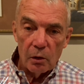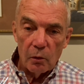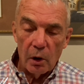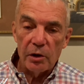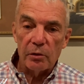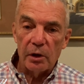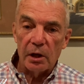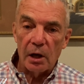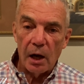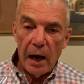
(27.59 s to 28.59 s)

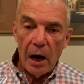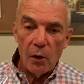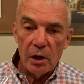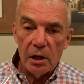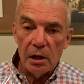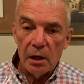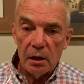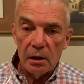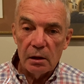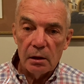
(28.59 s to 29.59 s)
wondering how he
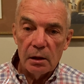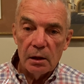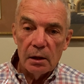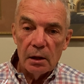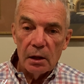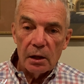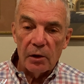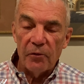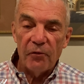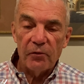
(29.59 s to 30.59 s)

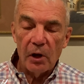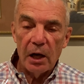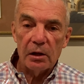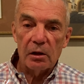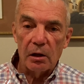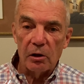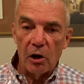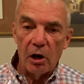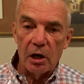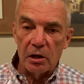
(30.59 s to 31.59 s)
can flaunt the
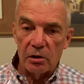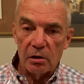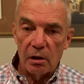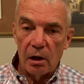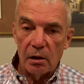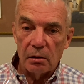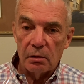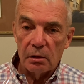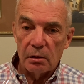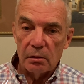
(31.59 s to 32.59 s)
laws
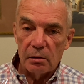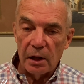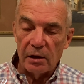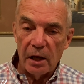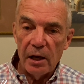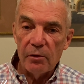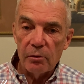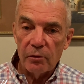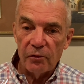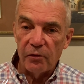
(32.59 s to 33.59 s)
that they
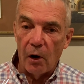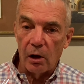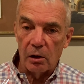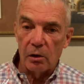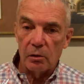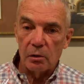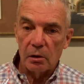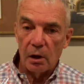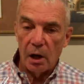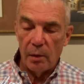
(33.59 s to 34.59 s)
follow
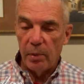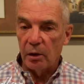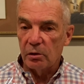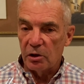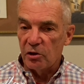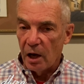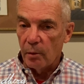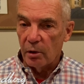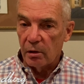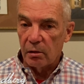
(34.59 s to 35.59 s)
about the
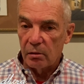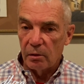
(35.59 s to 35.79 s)
Sabbath.